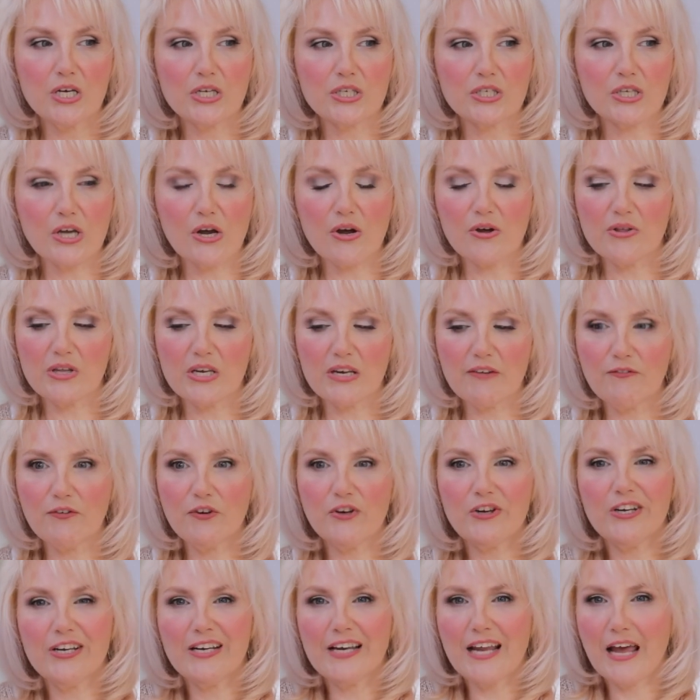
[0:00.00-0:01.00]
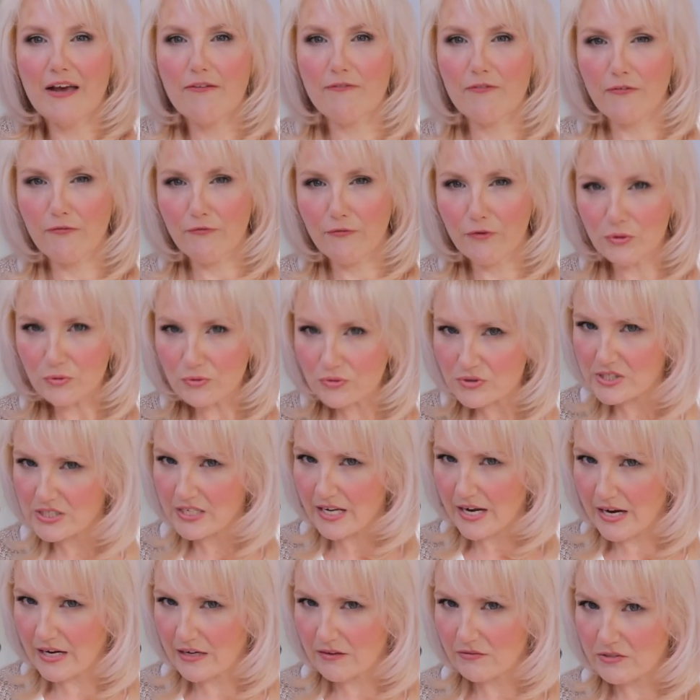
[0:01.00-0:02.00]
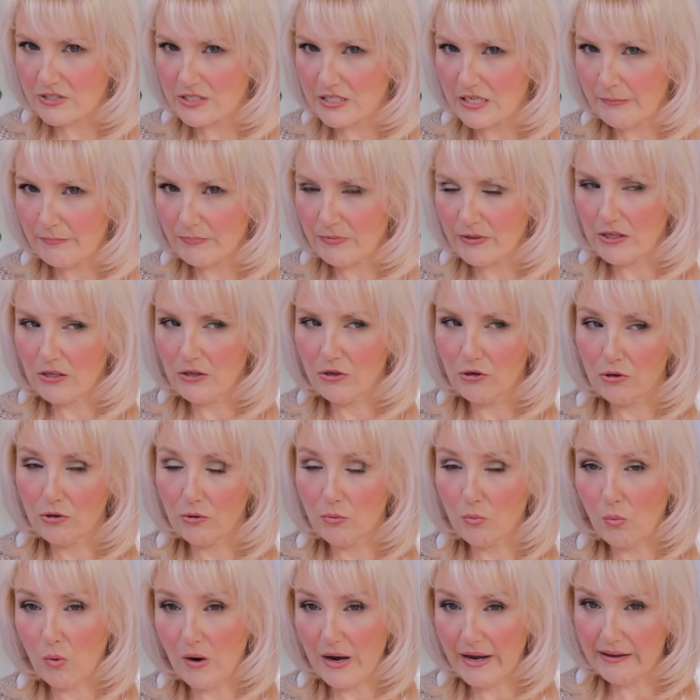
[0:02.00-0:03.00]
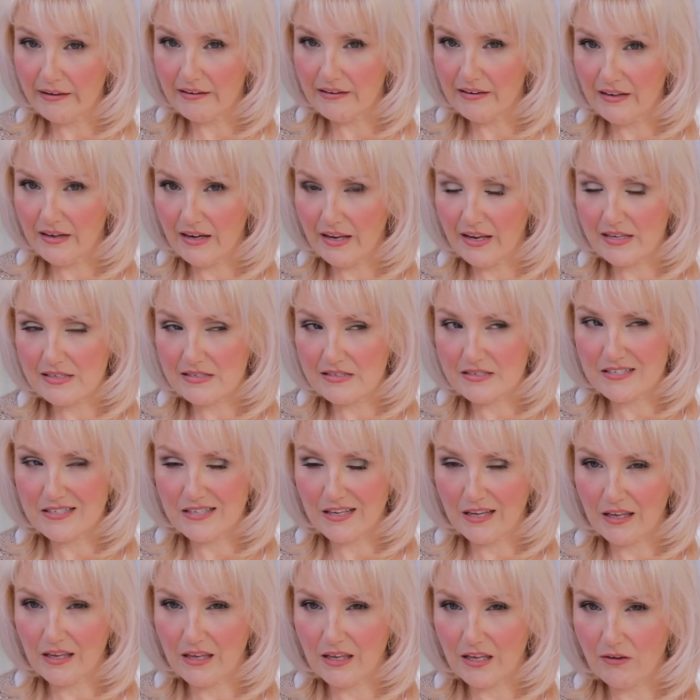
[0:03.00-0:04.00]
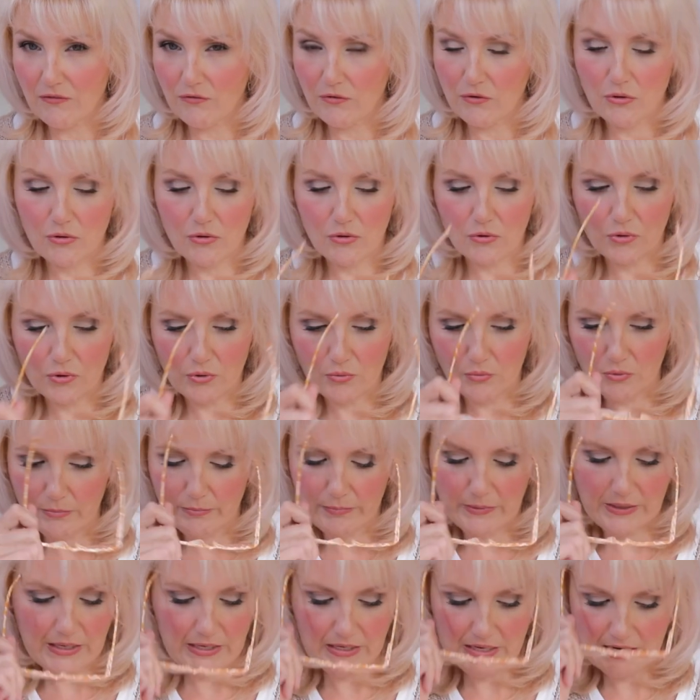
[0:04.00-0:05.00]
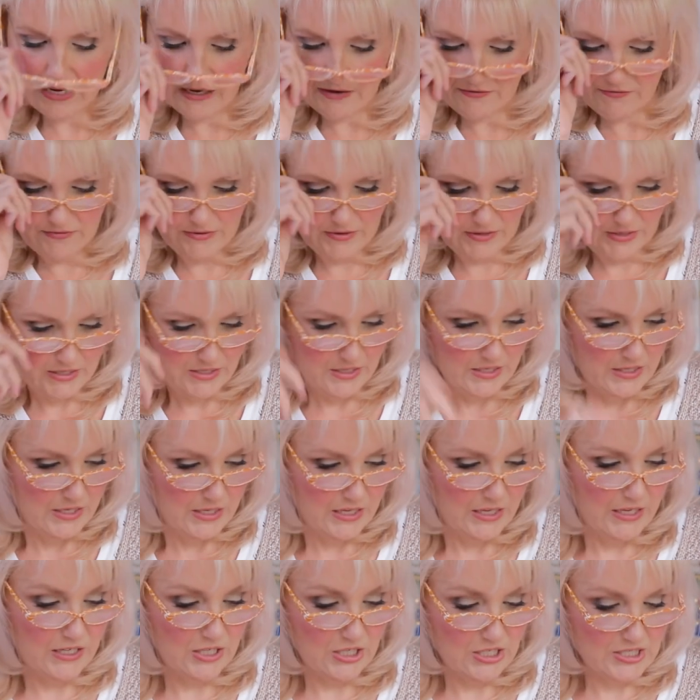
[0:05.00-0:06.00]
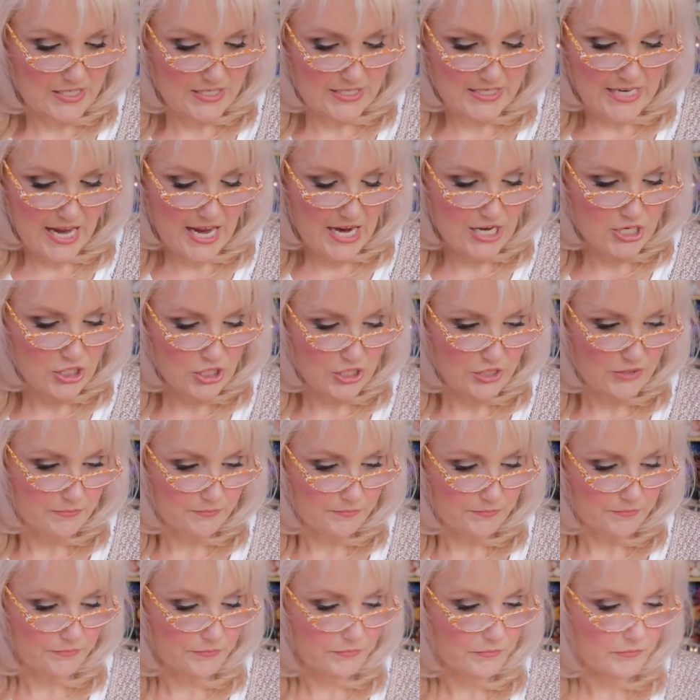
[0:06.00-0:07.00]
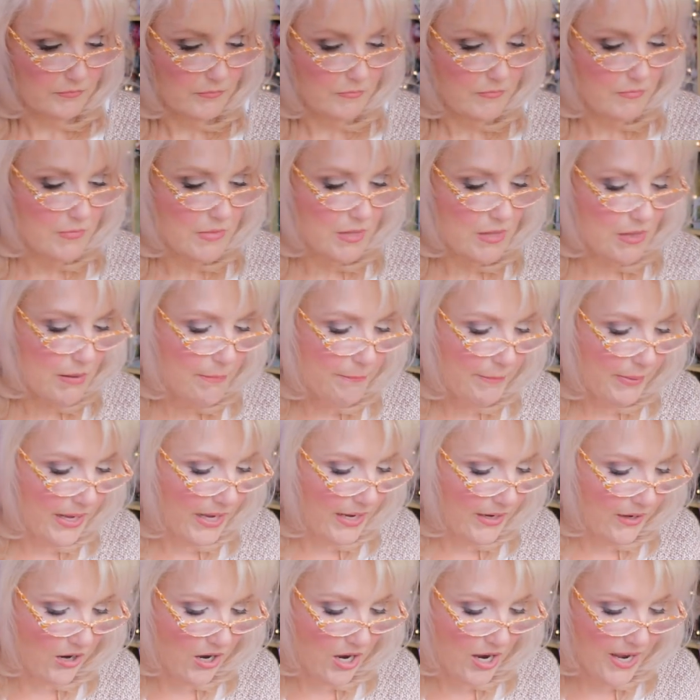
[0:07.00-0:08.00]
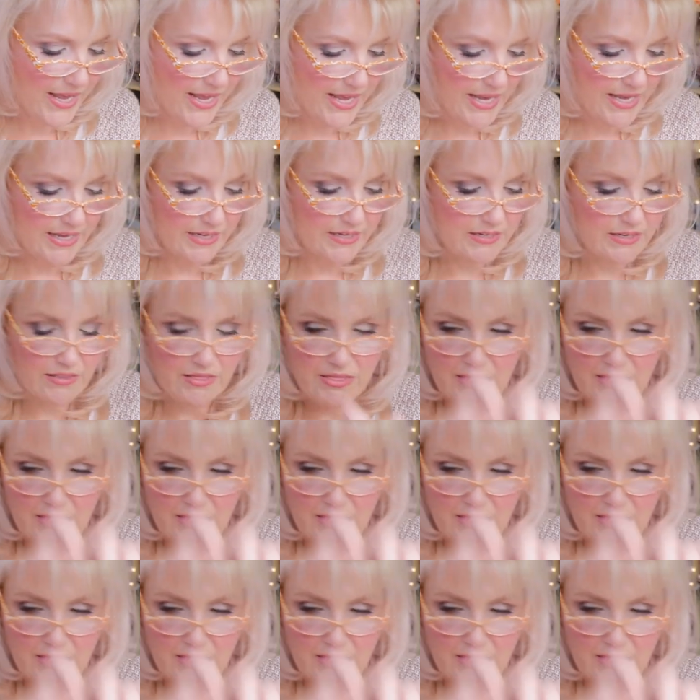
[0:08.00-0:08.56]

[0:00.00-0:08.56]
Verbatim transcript: so that if you didn't have a full skein of something, you could weigh it and see if you thought it would be enough in your stash. But I had